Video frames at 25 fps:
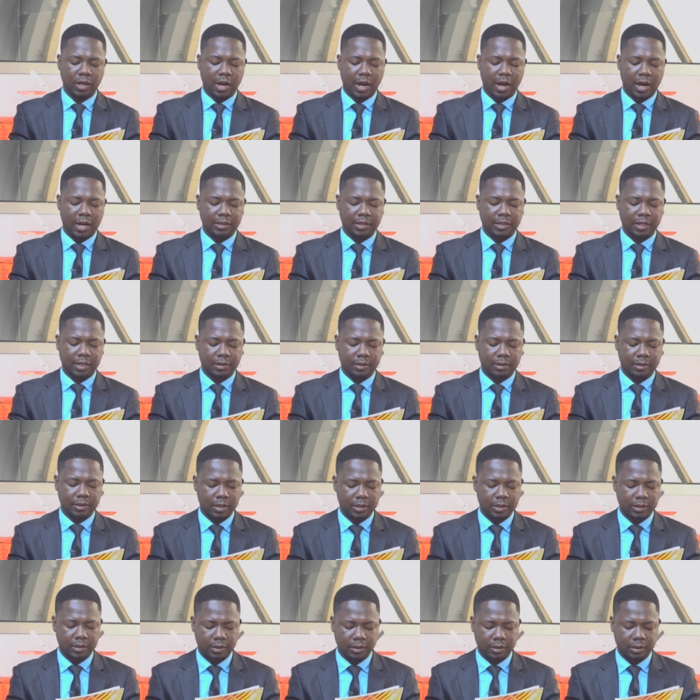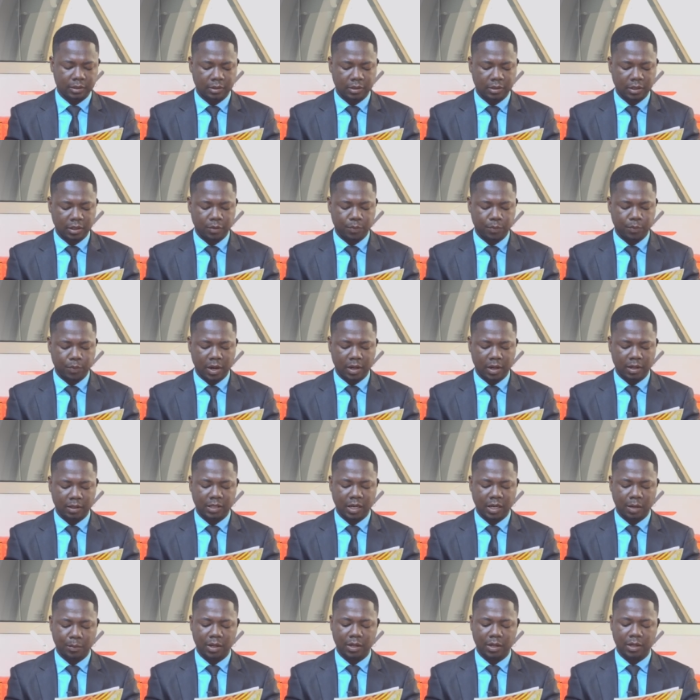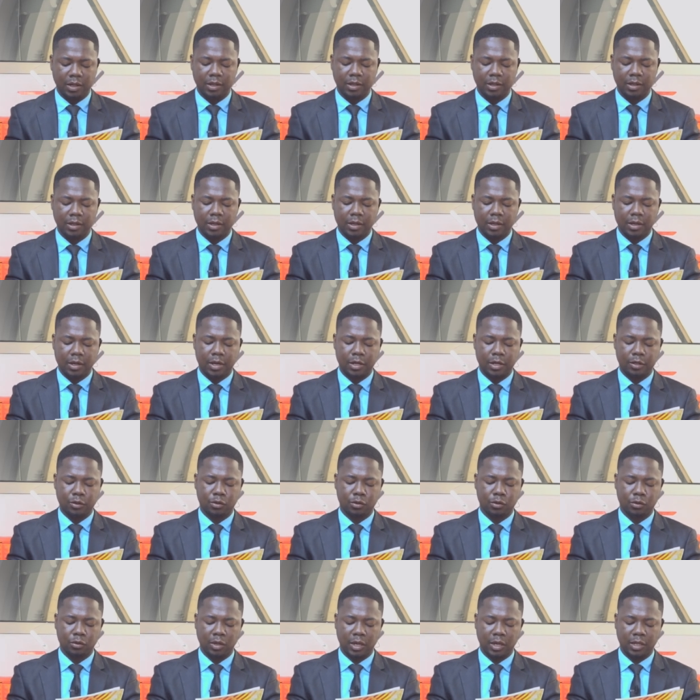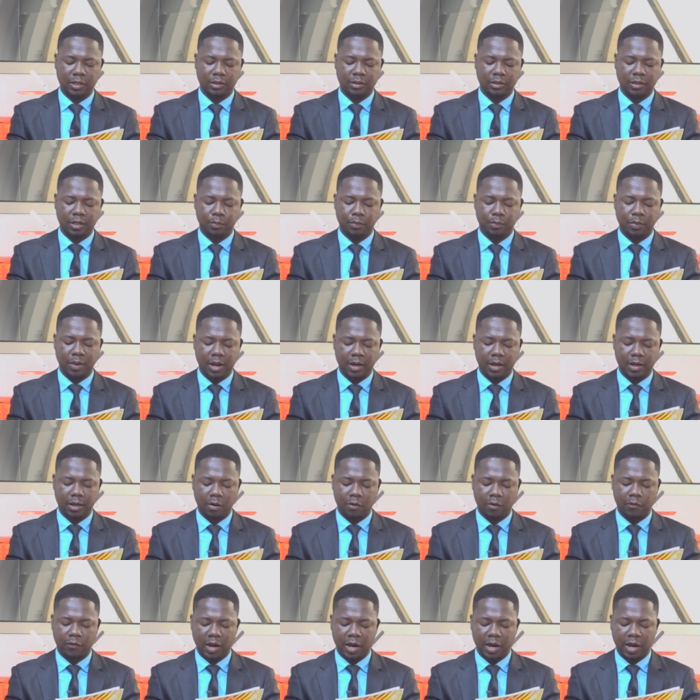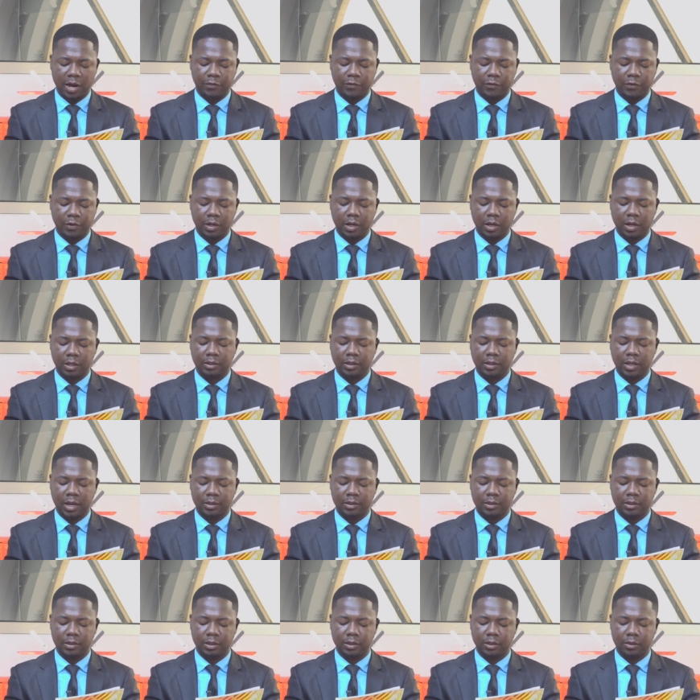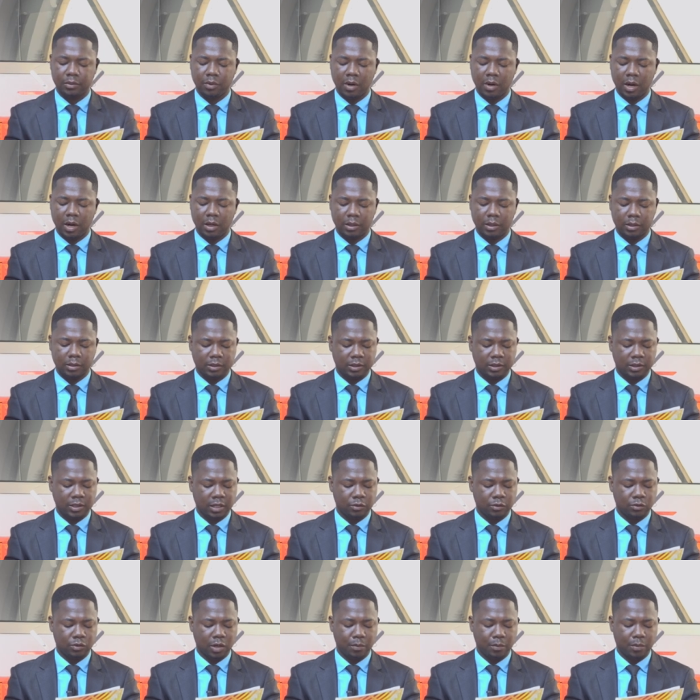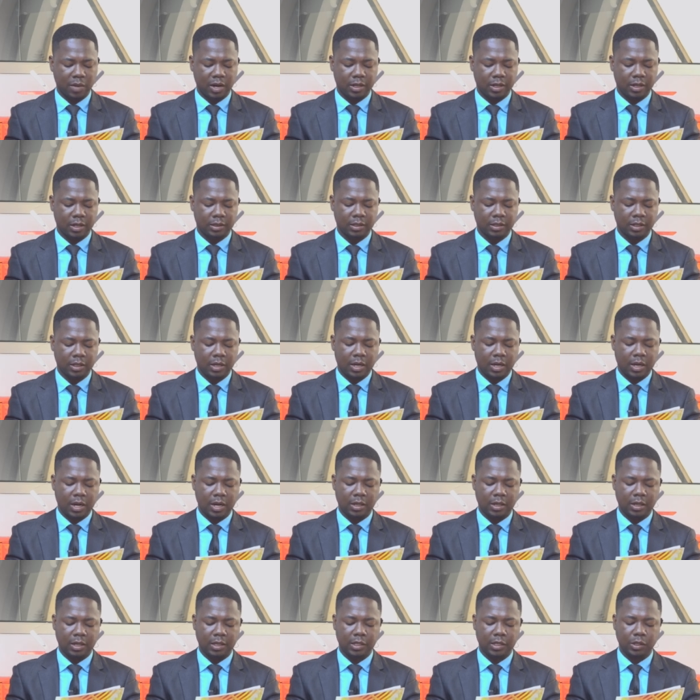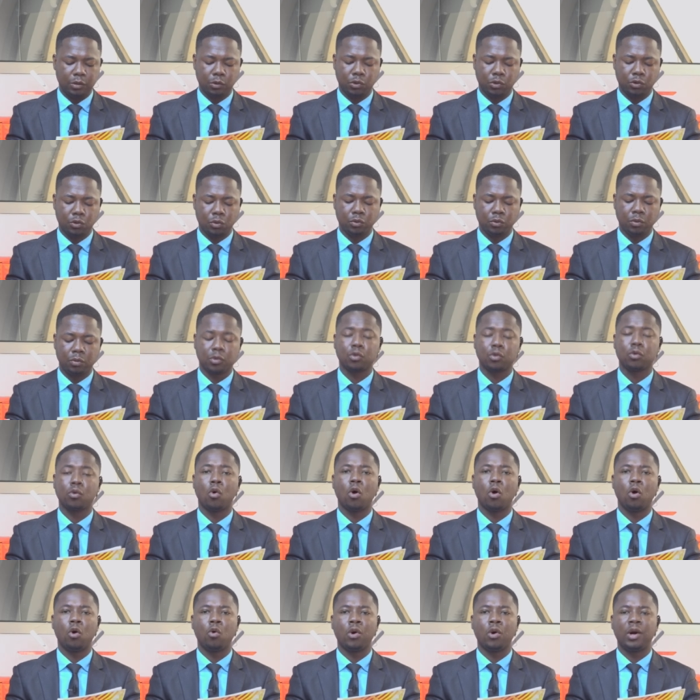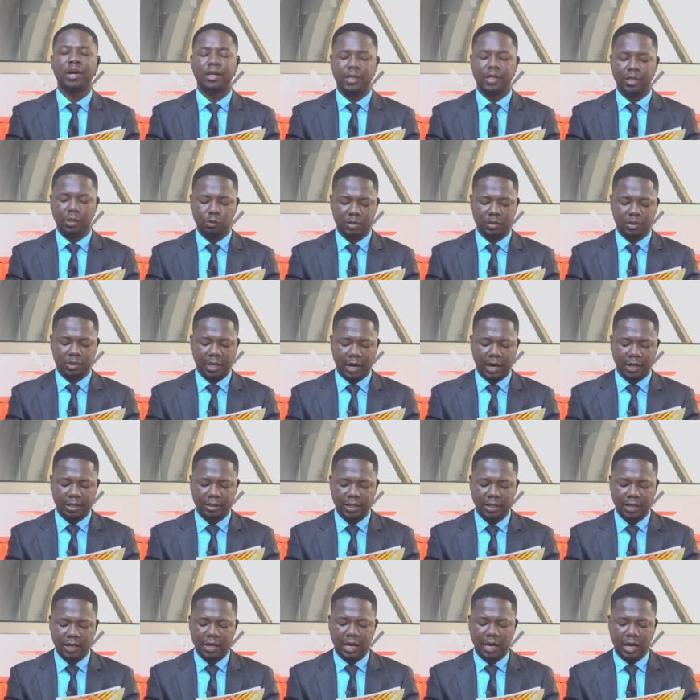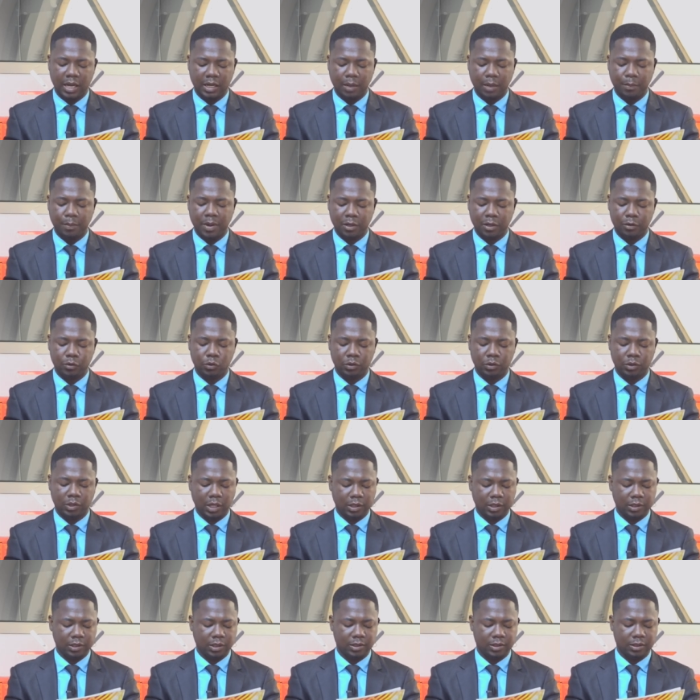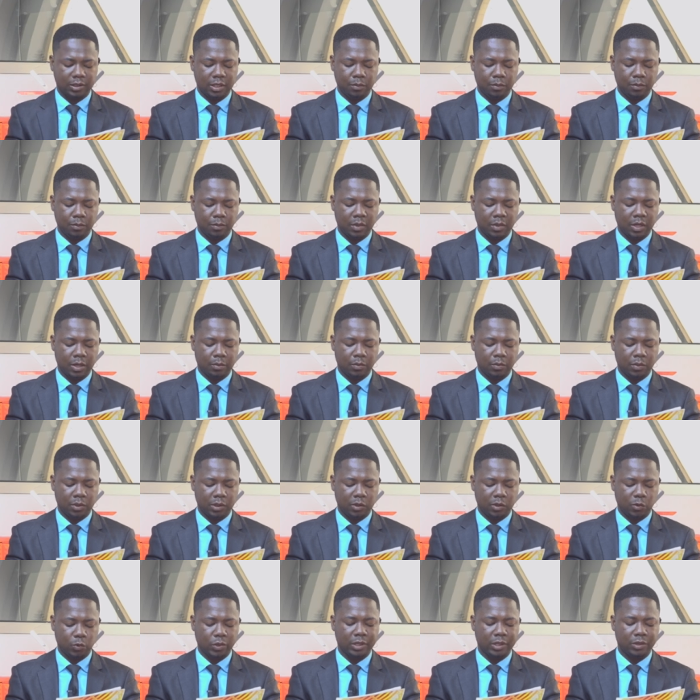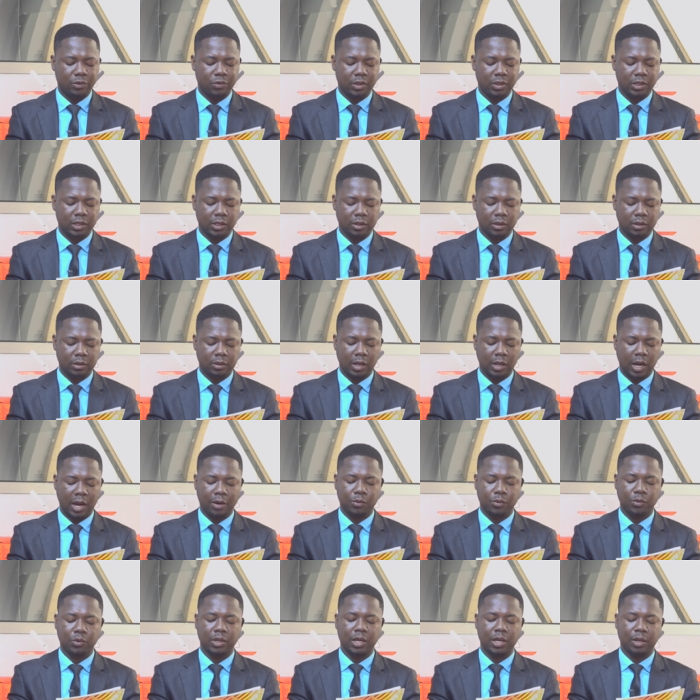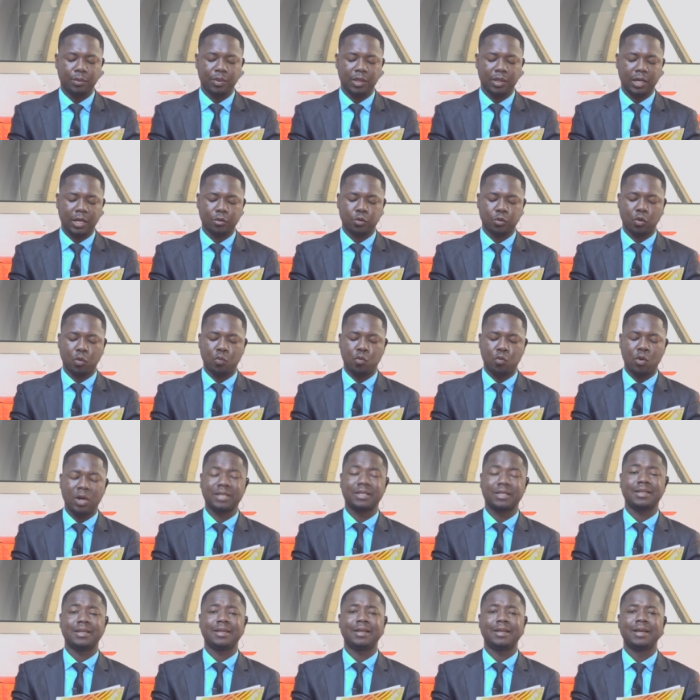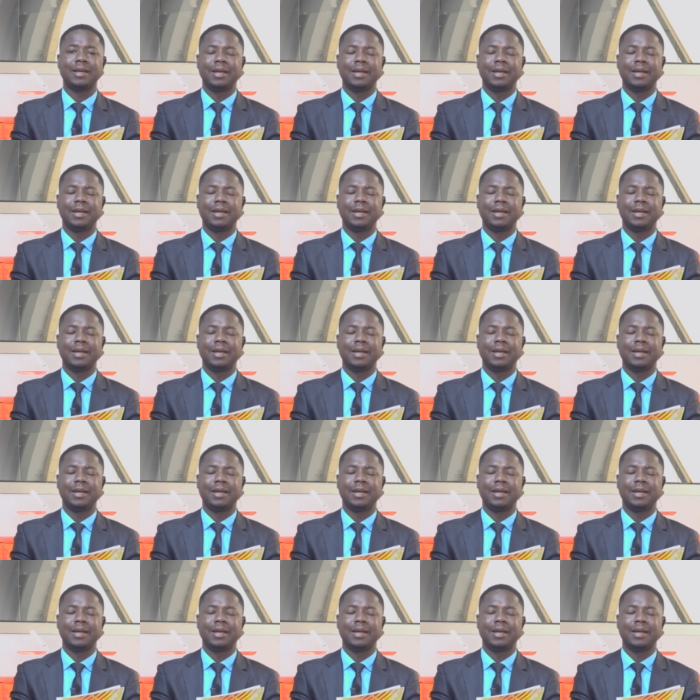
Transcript: adjacent Zenith Bank, Tamale, and so adjacent Bank of Africa, Taxi Rank, Central Market, and a new showroom, so Hohoi, new site, Alabato Junction, same building with Green Shield Agrochemicals, Obuase,